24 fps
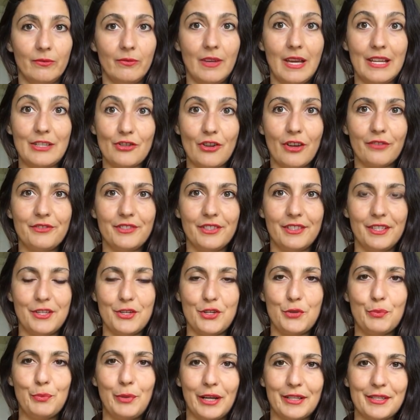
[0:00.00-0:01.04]
as often
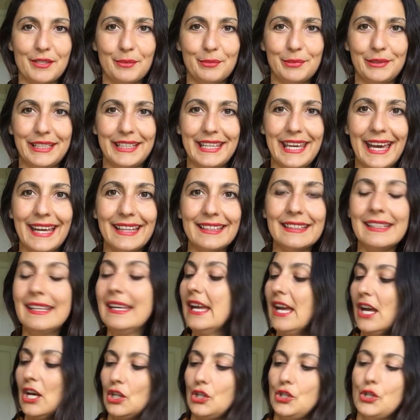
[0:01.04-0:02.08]
as you possibly can.
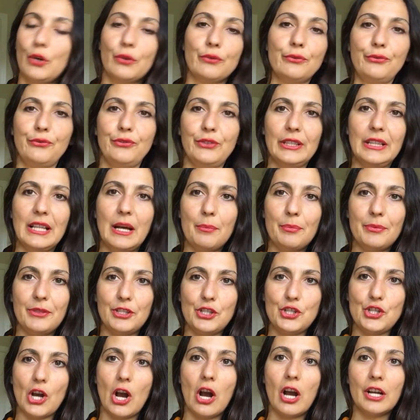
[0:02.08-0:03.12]
Don't fill up the
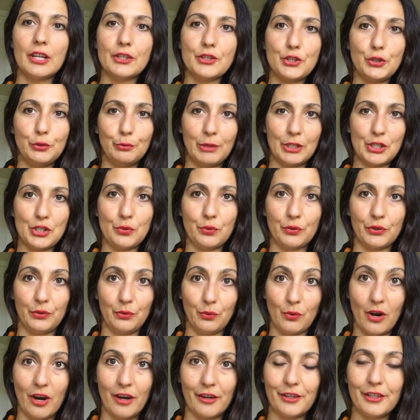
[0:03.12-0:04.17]
jar too much with
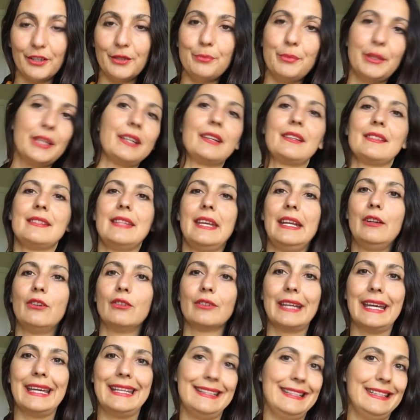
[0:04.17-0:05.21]
water, because they
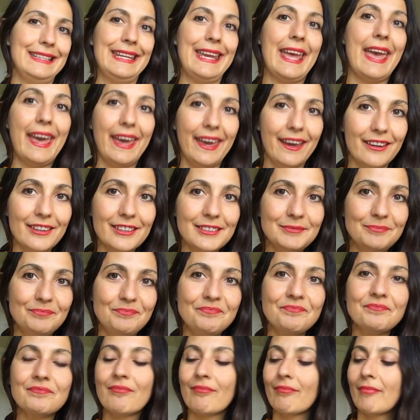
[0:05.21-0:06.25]
don't get any air.
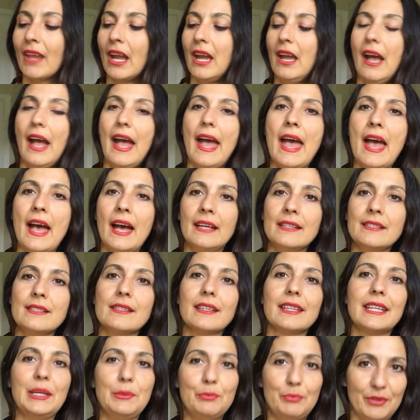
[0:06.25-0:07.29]

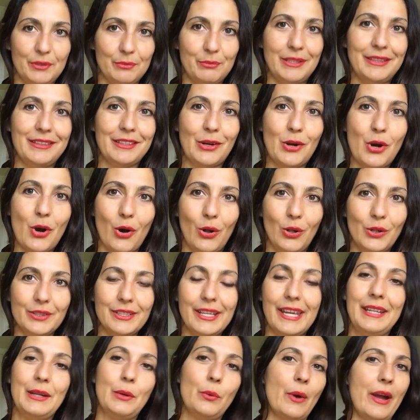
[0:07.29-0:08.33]
And keep them in the cold
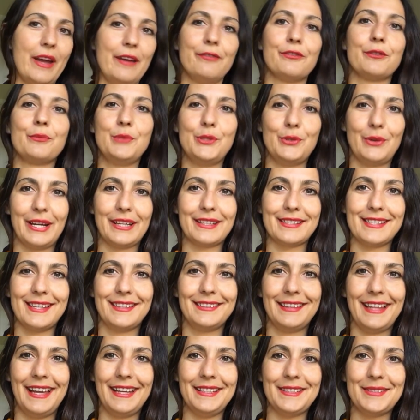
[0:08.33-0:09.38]
and away from direct
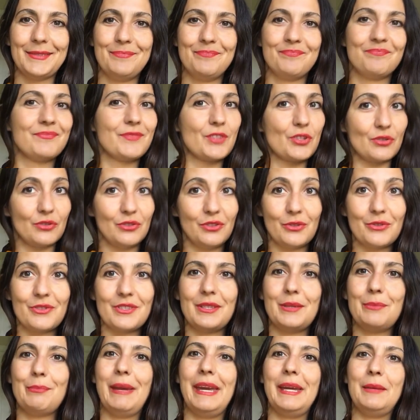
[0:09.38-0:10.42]
sunlight. So those are
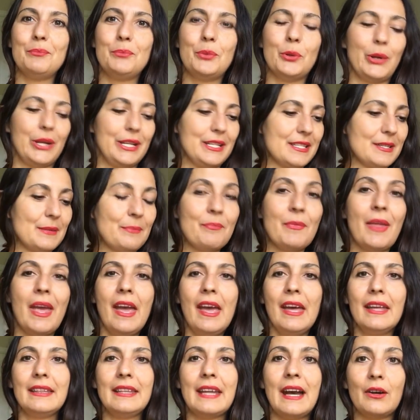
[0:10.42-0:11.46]
the main points.
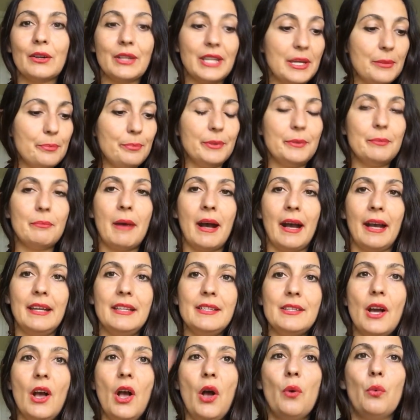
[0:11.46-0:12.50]
Now, keep in
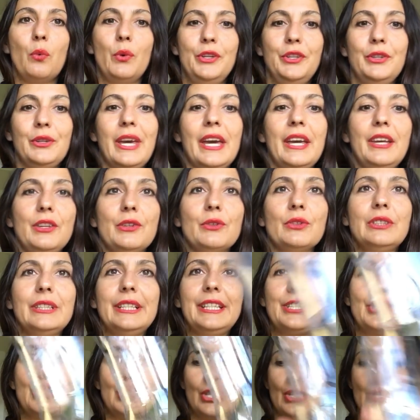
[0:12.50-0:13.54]
mind, when you get your
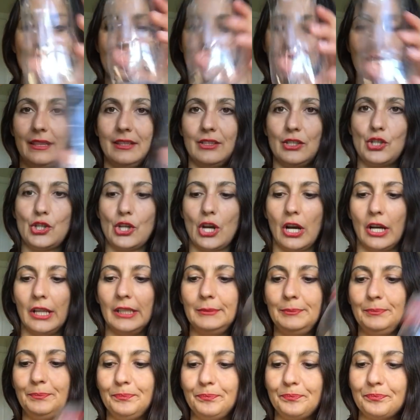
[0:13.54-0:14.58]
leeches in the jar,